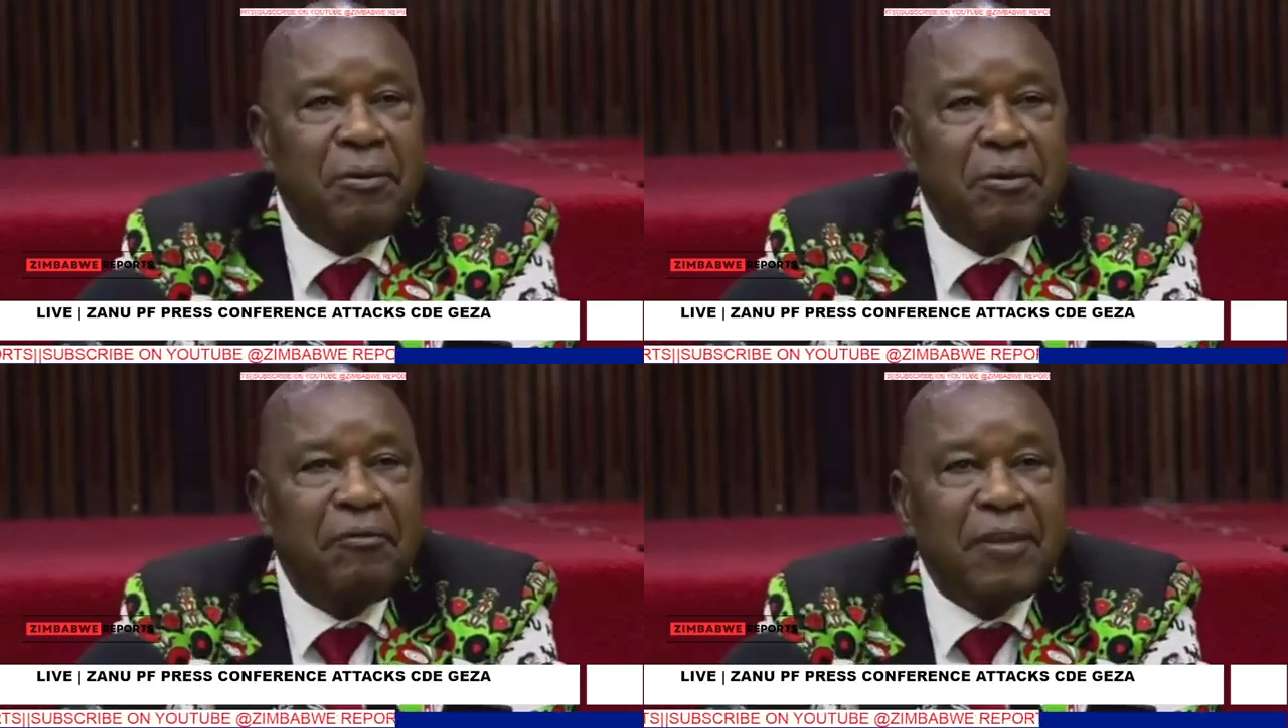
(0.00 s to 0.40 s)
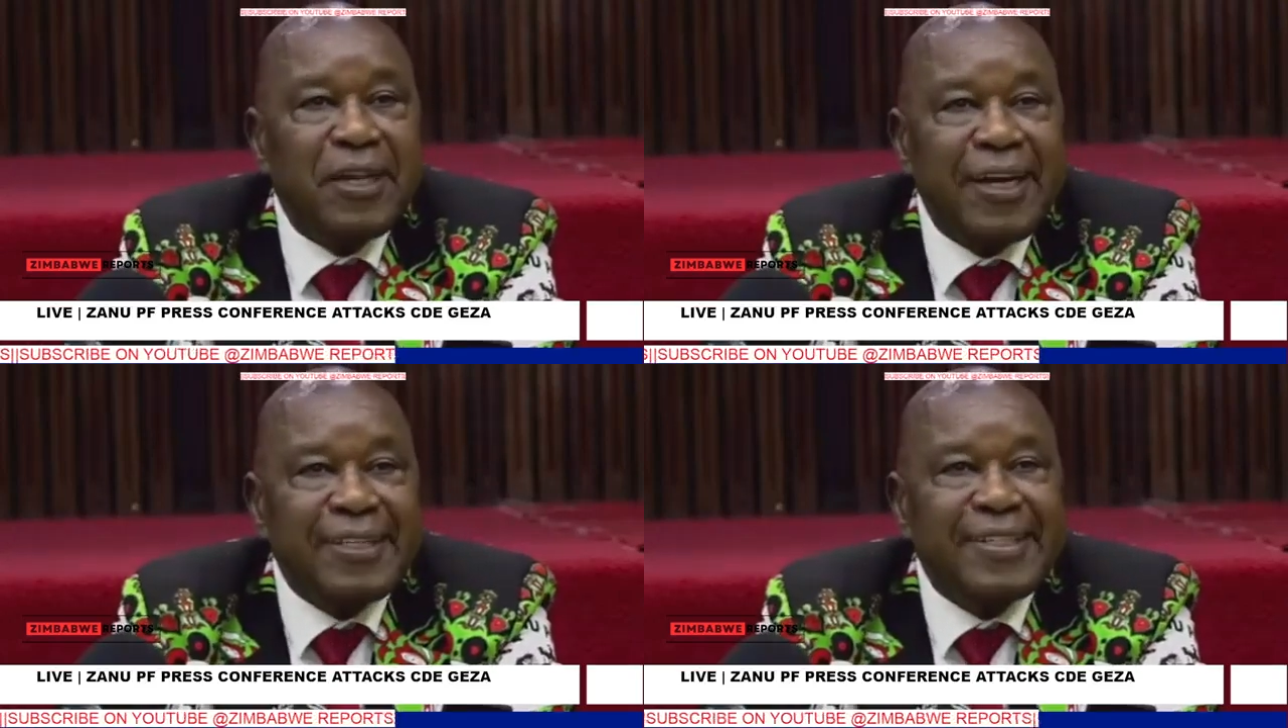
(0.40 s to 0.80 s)
over
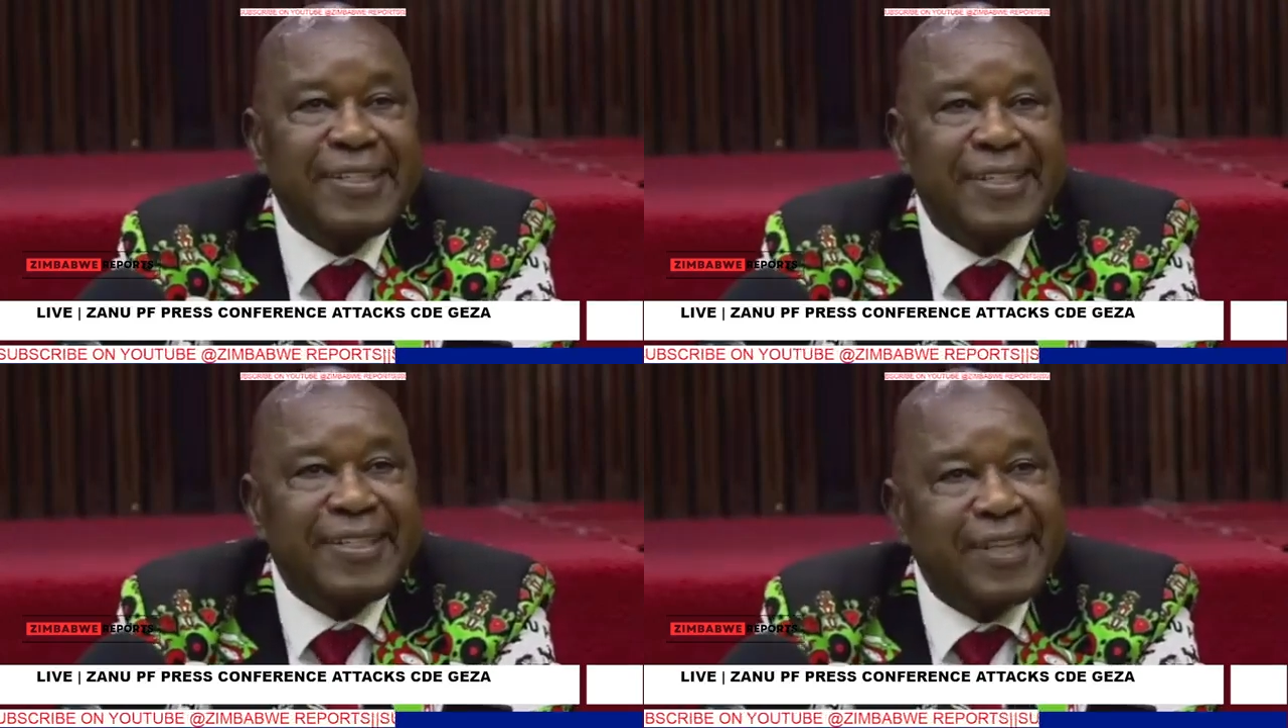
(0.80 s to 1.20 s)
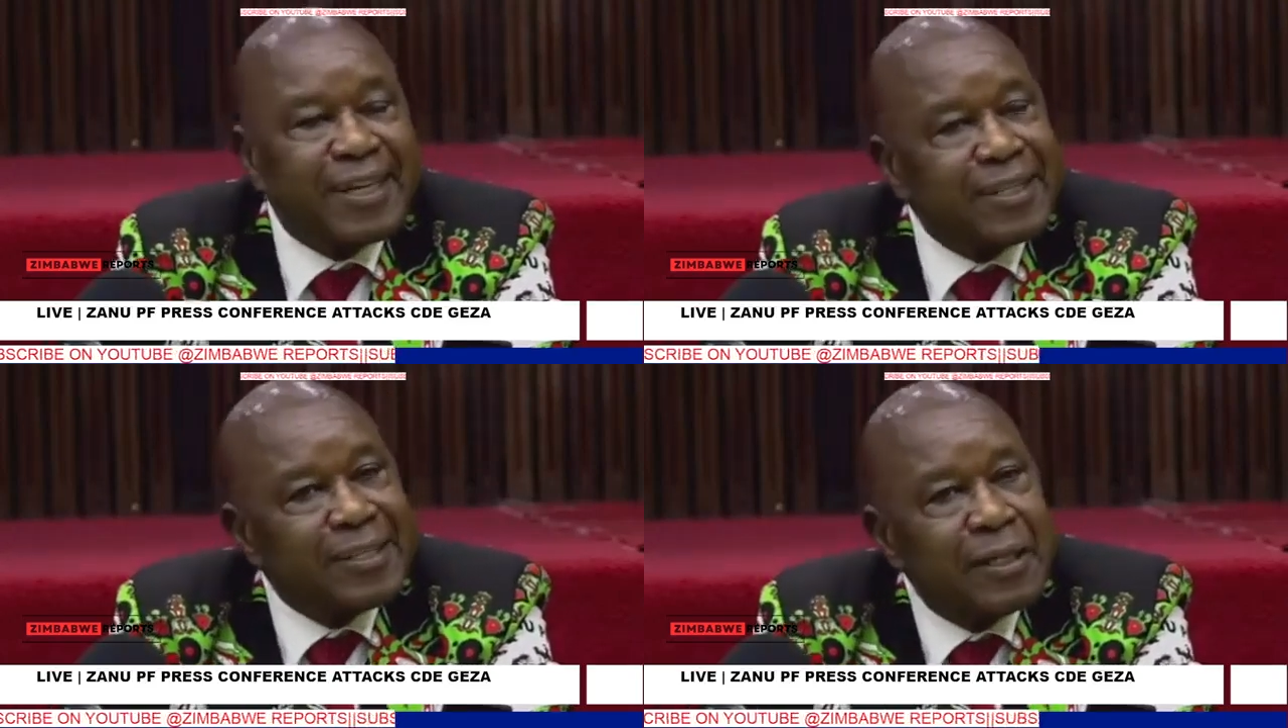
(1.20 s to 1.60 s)
the last 6
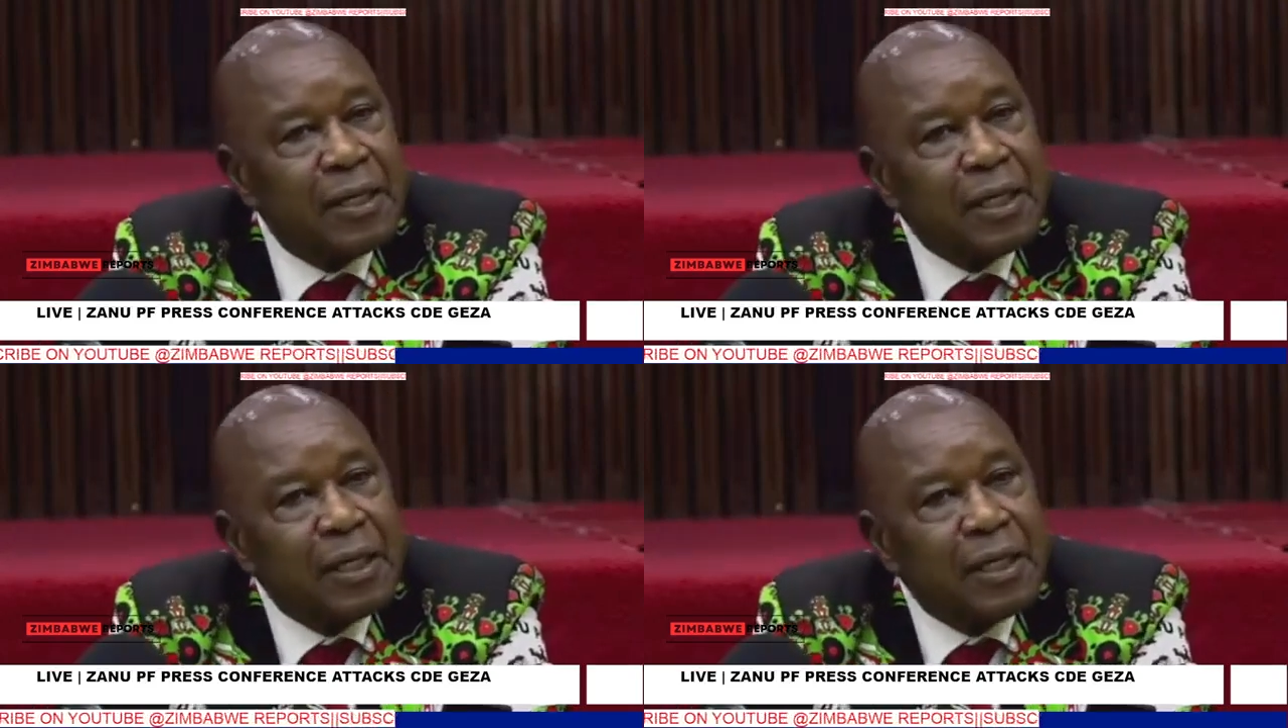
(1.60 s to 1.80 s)
decades,